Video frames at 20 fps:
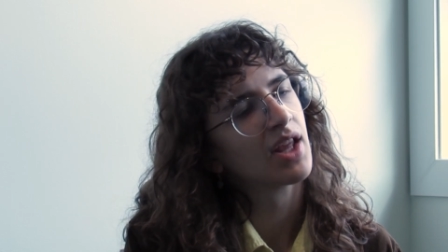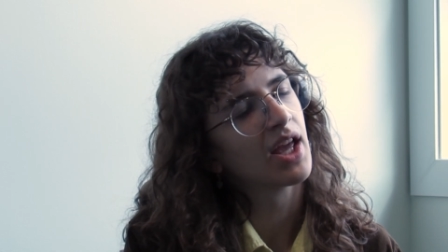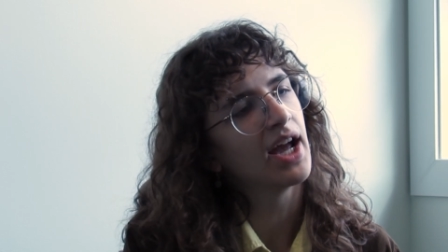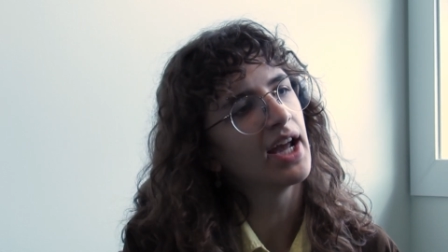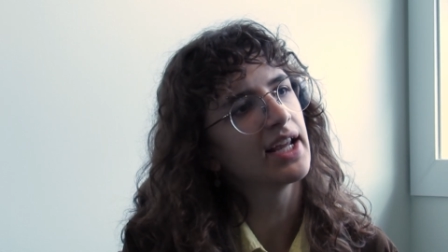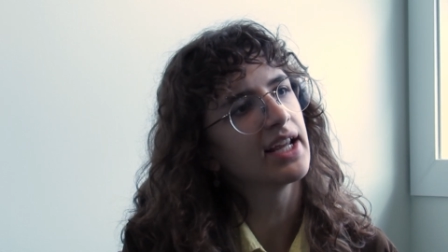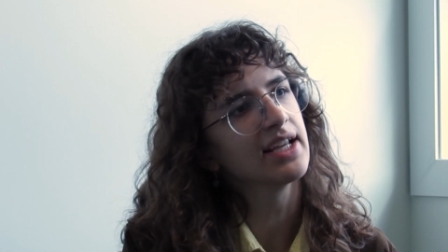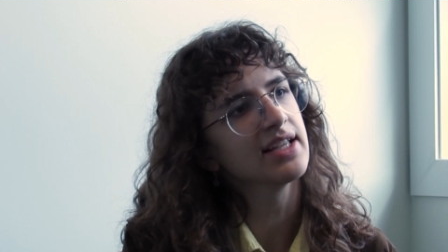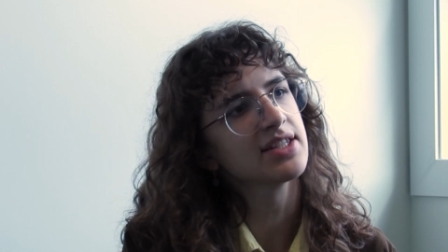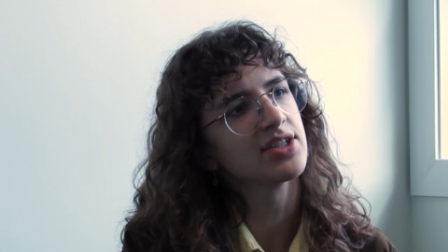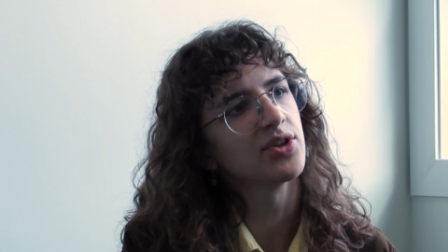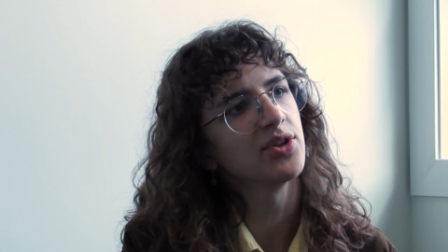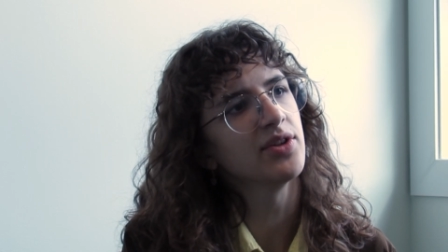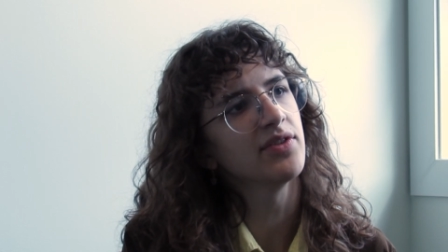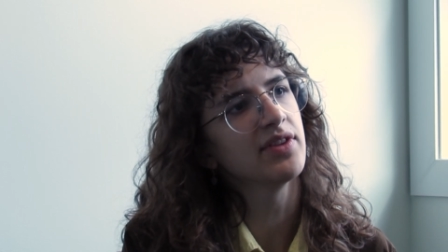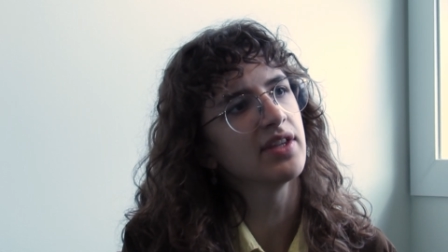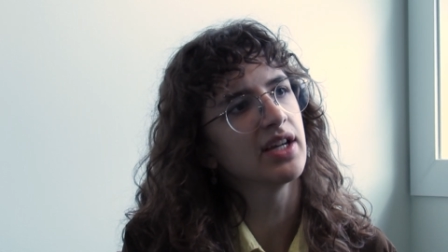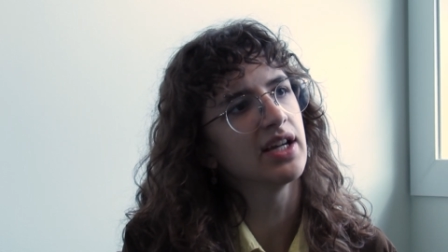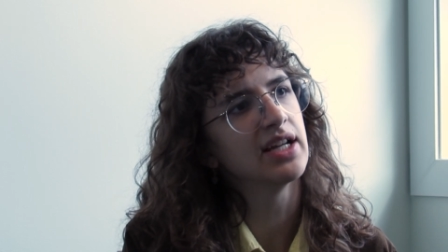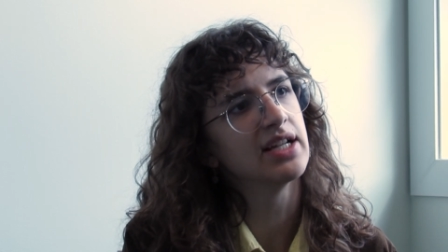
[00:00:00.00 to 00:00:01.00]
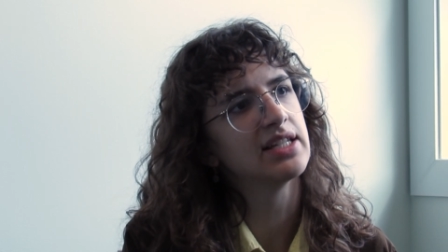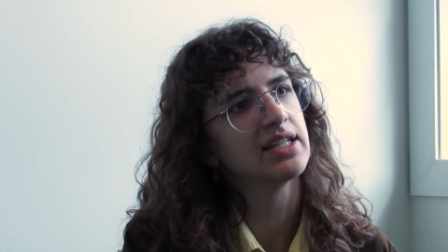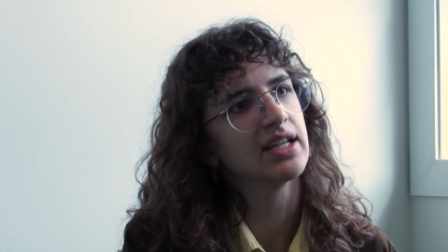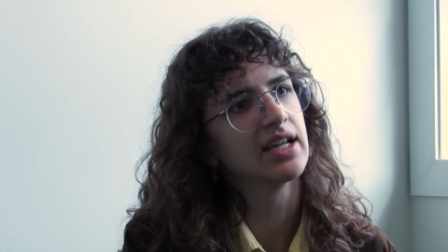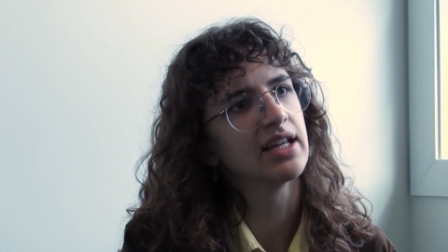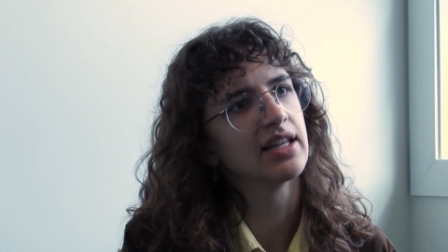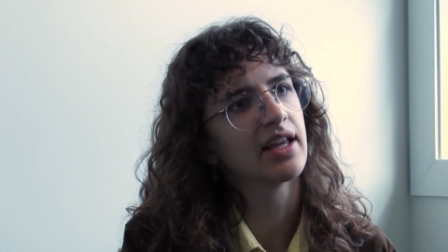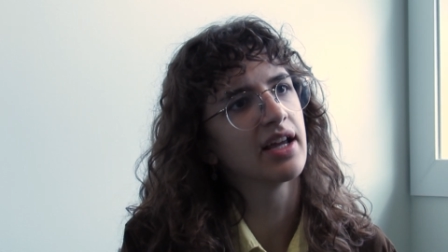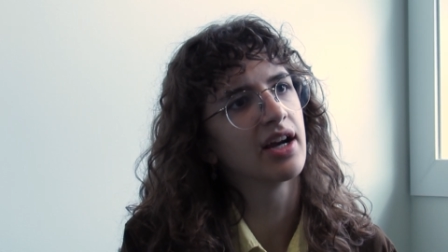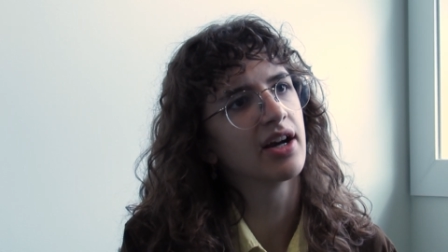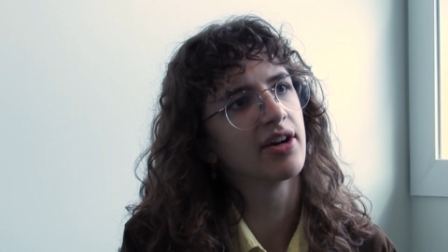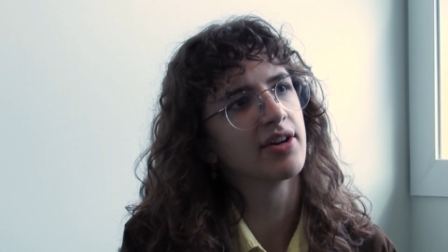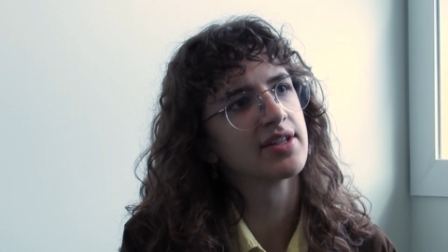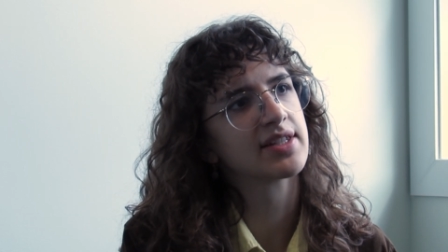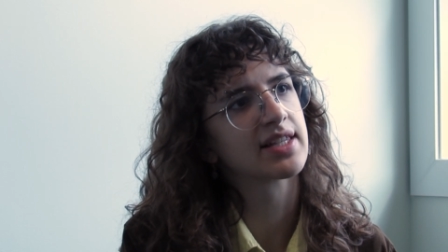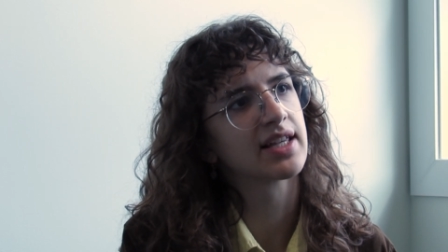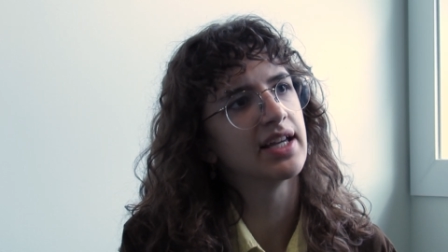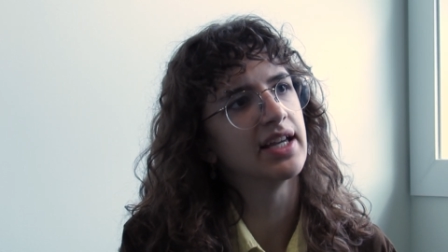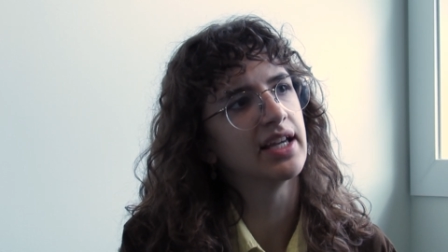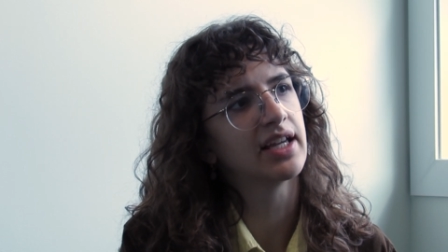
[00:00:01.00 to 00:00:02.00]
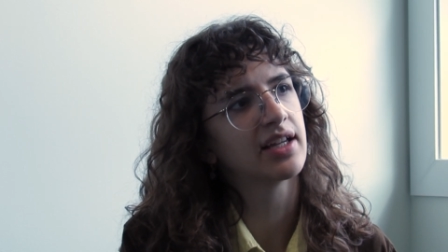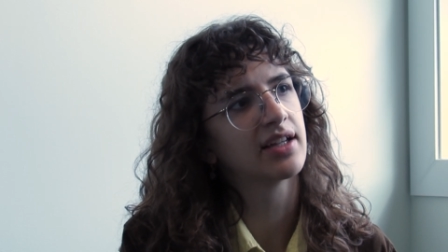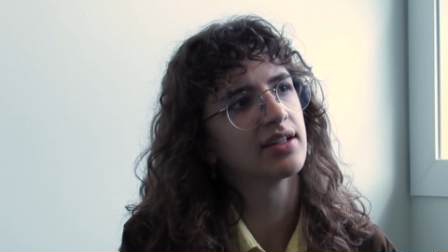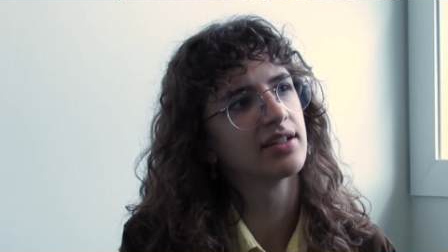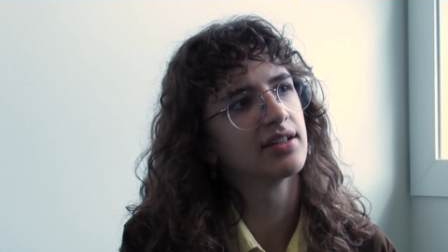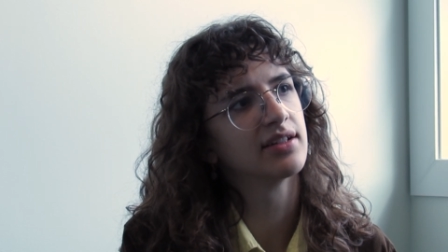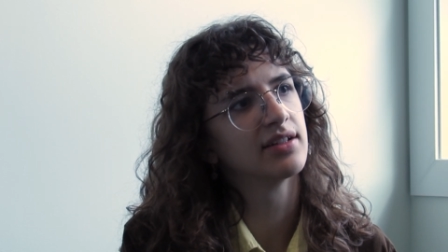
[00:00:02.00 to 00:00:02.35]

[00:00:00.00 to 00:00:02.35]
I guess sort of the idea there is like,